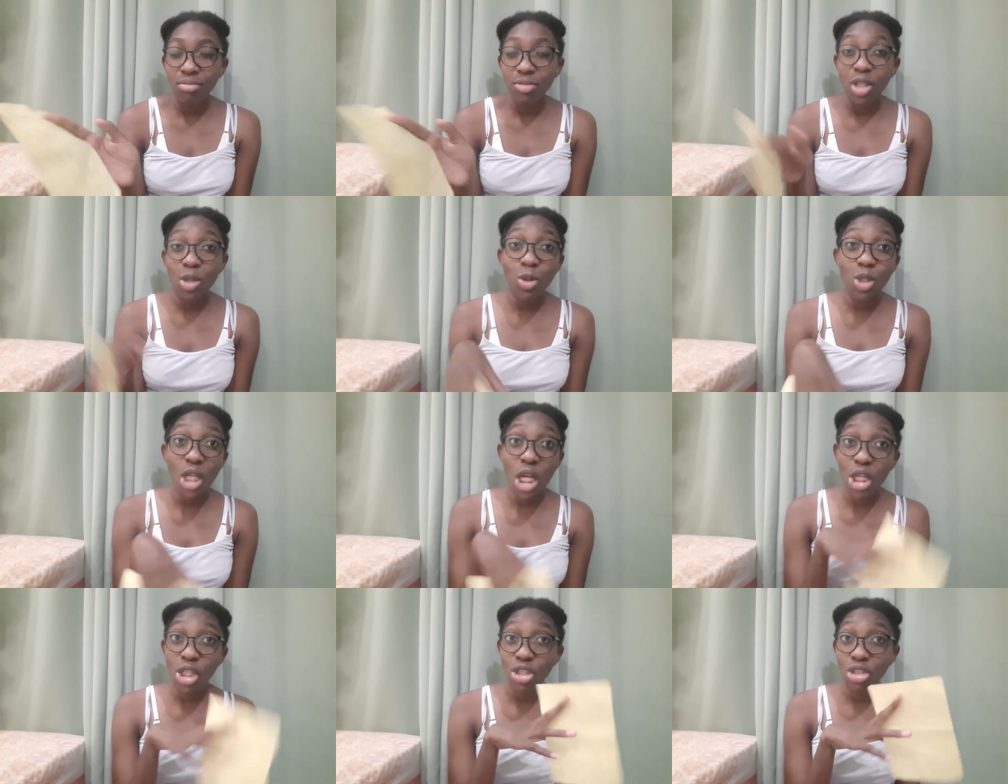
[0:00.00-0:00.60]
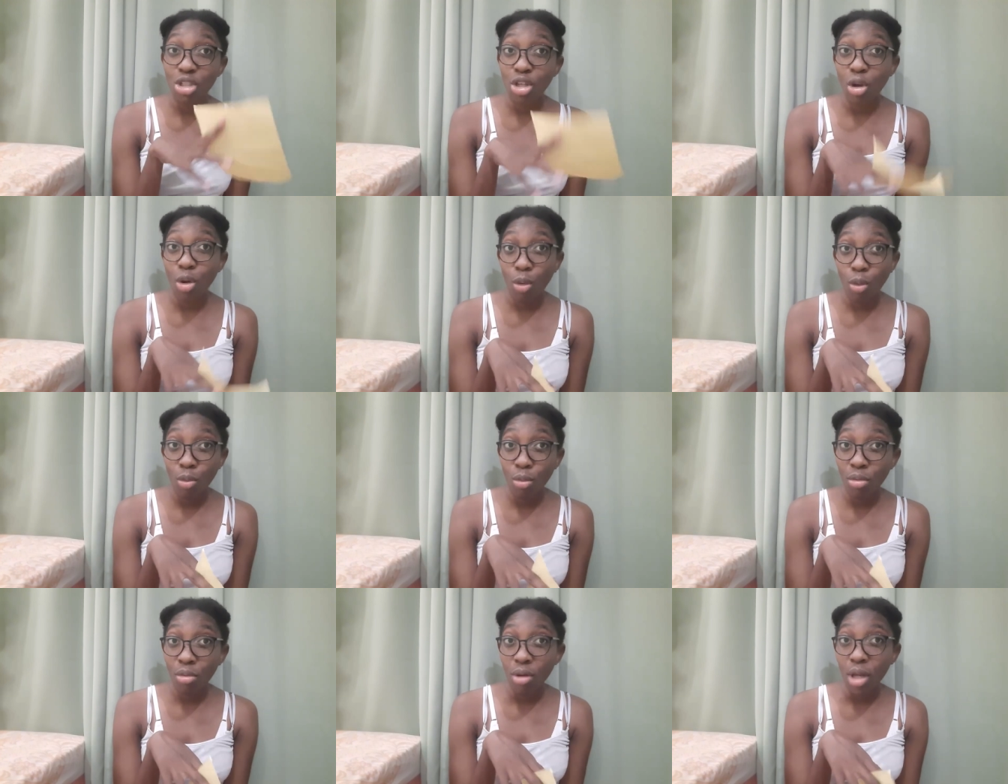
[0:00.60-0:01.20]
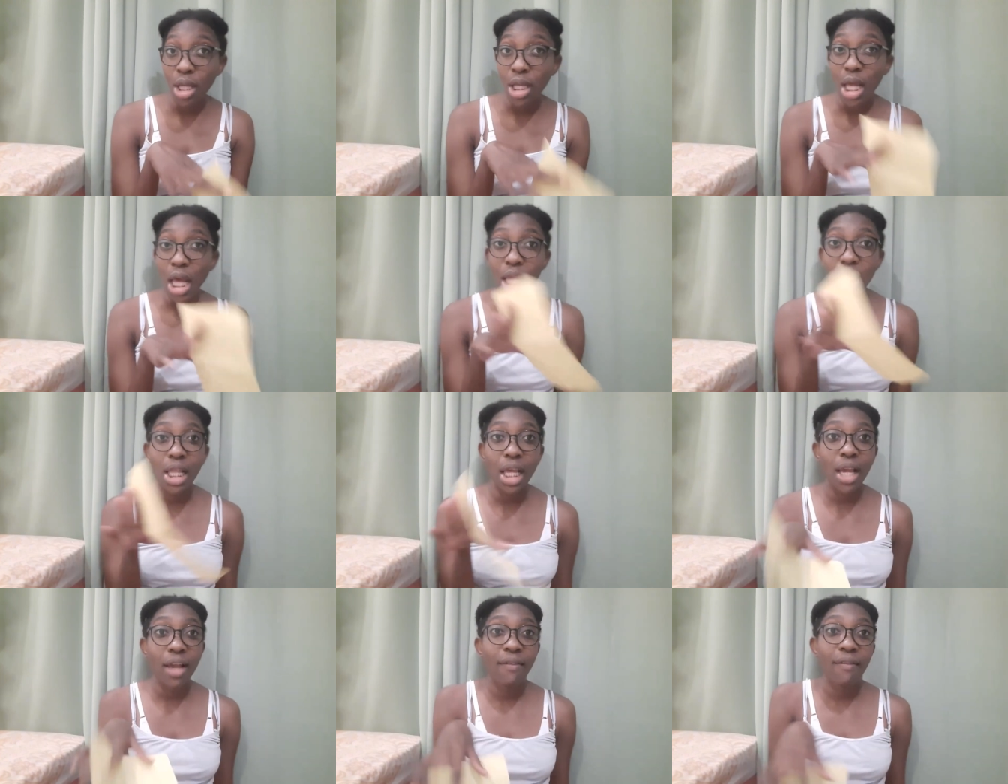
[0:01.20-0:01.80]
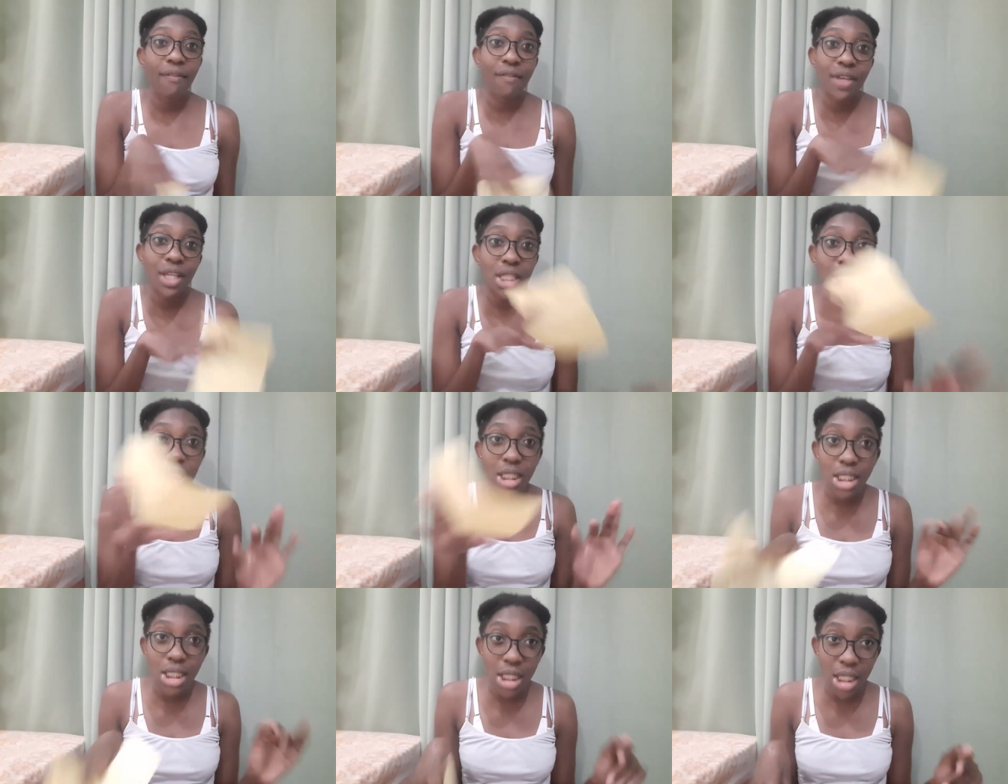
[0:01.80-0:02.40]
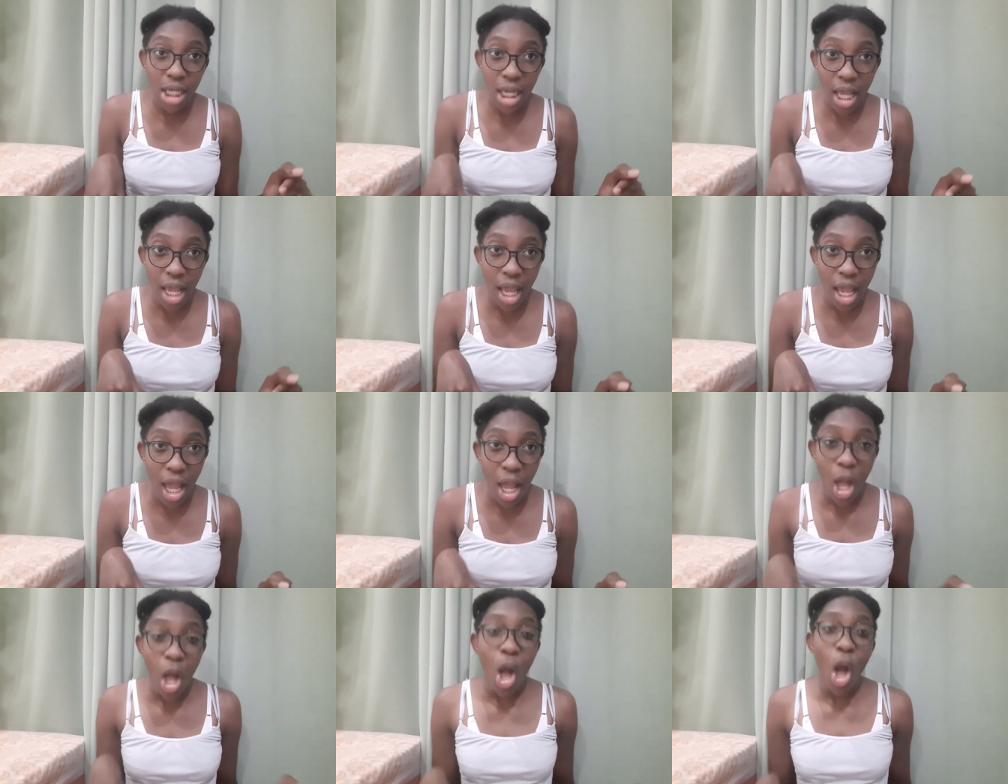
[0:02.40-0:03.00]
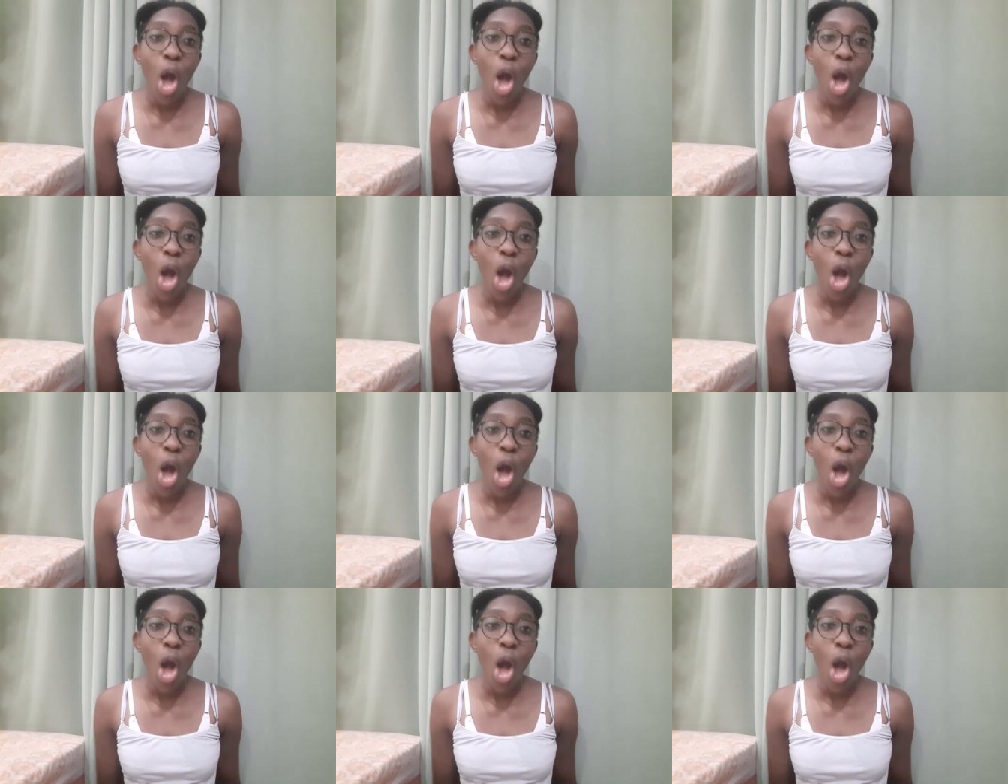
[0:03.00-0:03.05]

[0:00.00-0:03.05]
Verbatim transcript: It was actually cool. It had like physics in there.